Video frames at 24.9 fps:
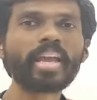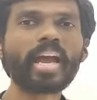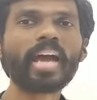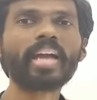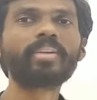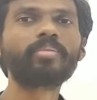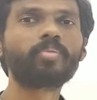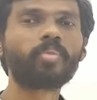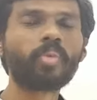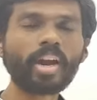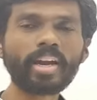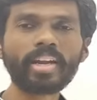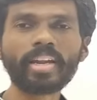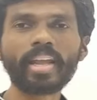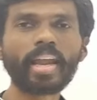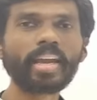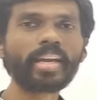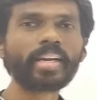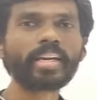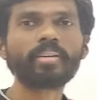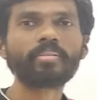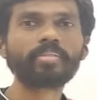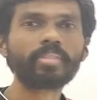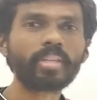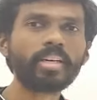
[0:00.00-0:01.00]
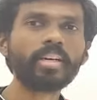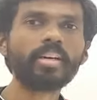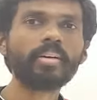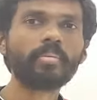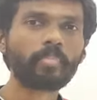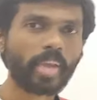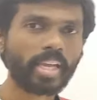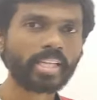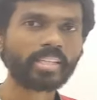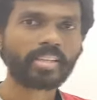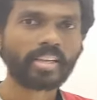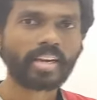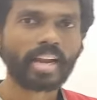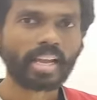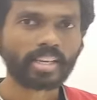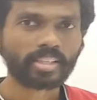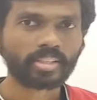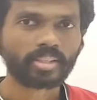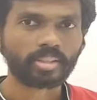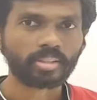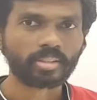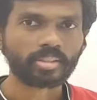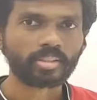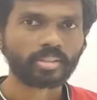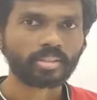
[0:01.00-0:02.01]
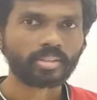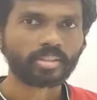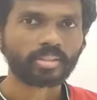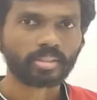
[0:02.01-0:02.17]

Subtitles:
at one end of the major axis.